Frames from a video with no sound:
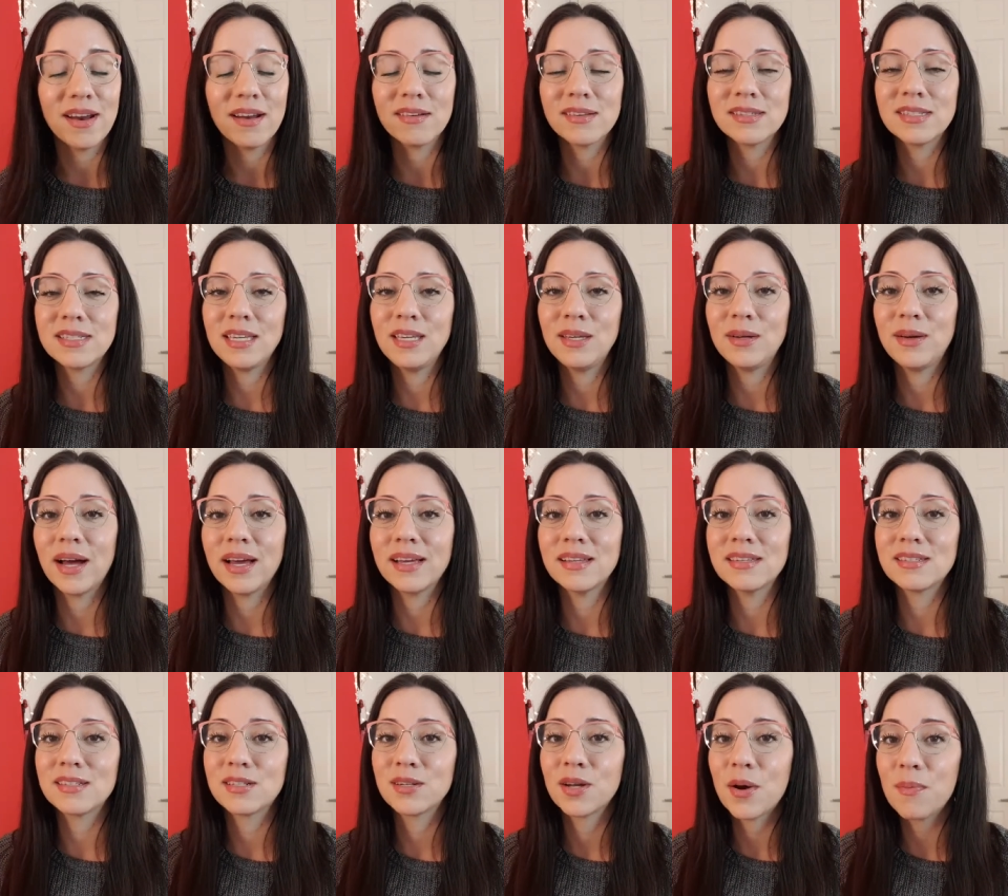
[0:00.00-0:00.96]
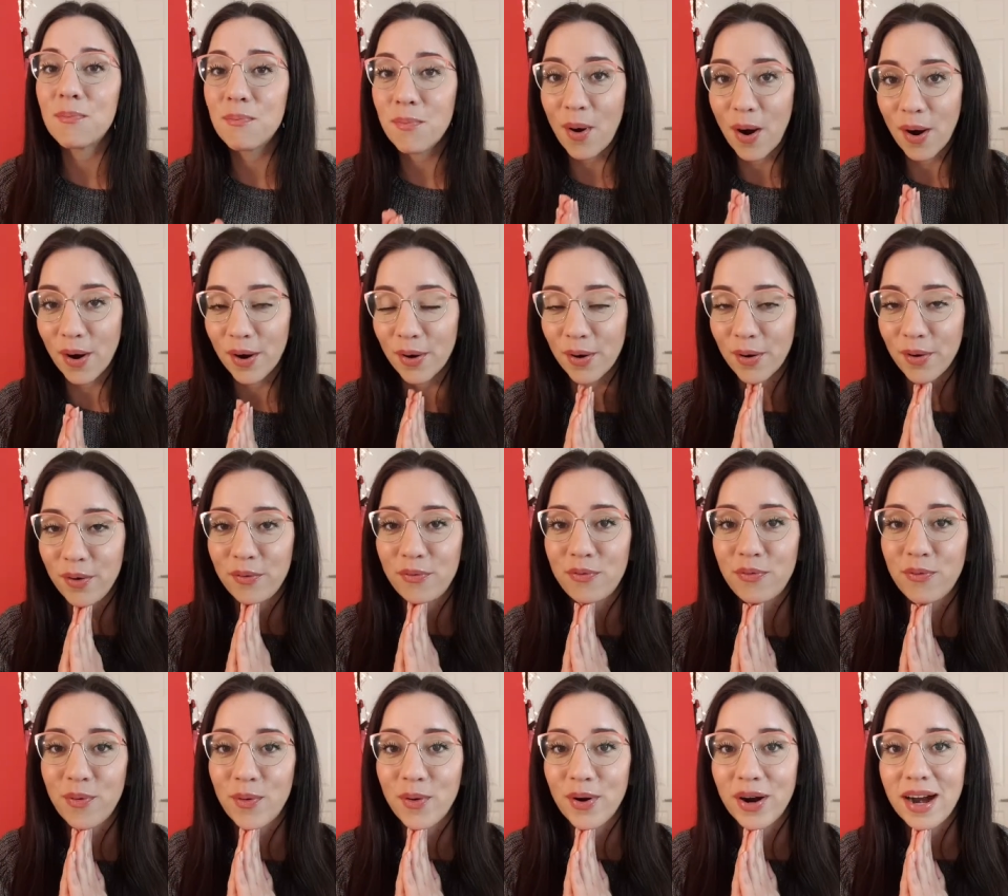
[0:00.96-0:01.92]
and I'll see you guys tomorrow
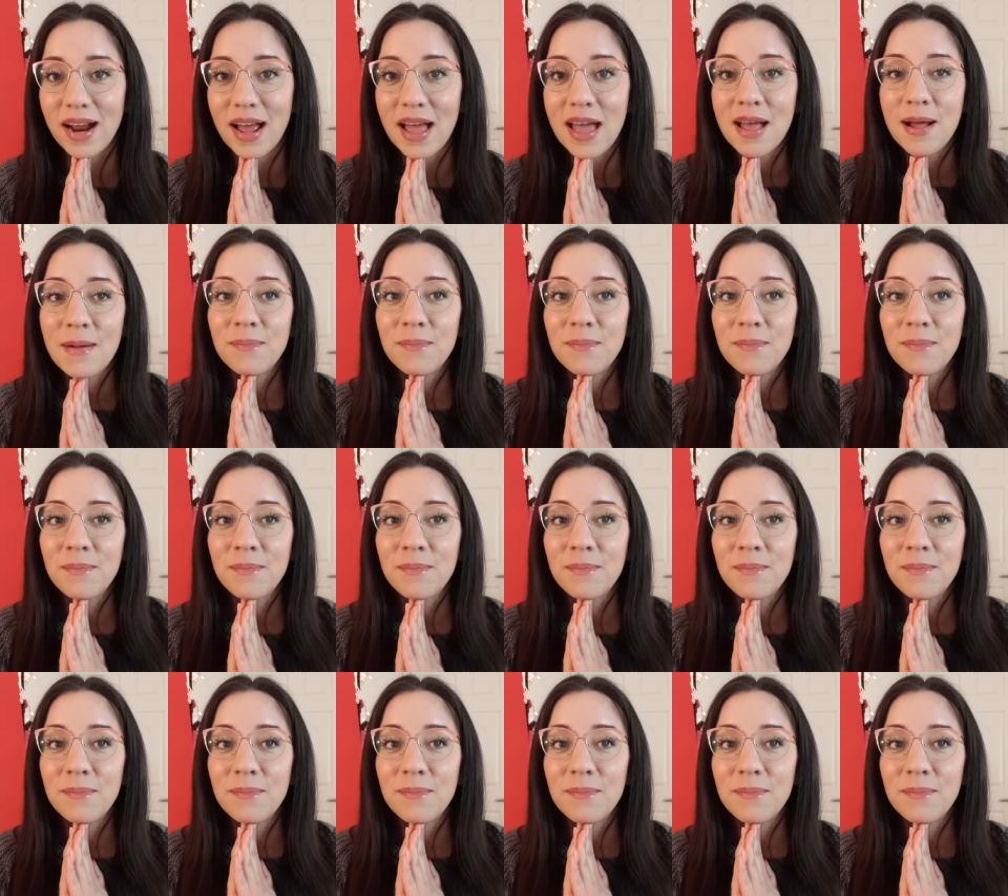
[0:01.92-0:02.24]
for